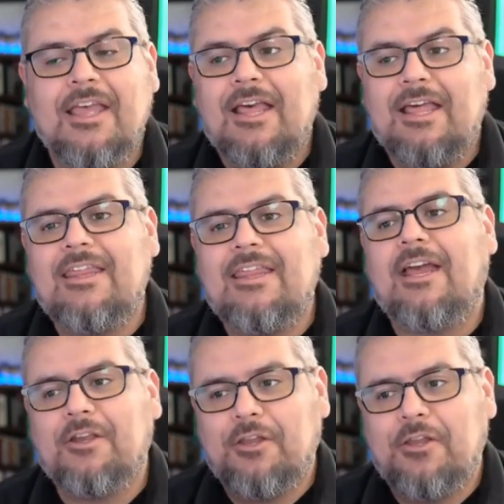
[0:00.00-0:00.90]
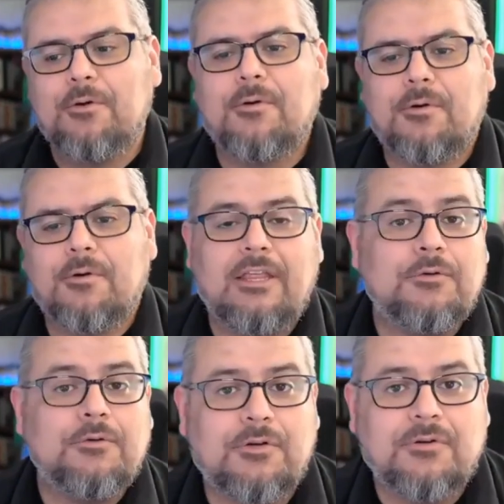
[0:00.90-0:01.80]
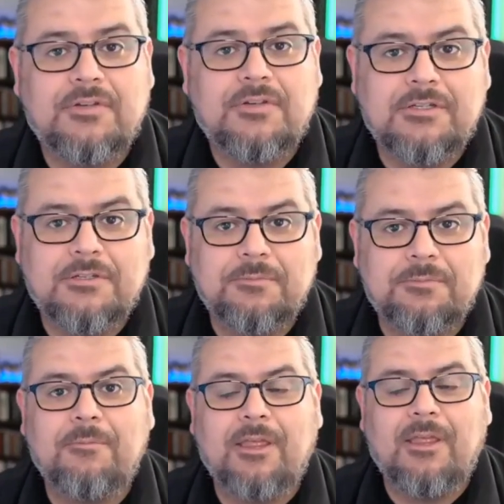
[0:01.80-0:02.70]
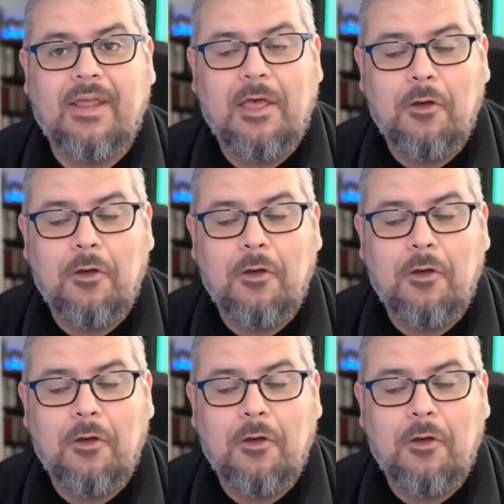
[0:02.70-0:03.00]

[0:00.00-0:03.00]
that your legal services might be able to help.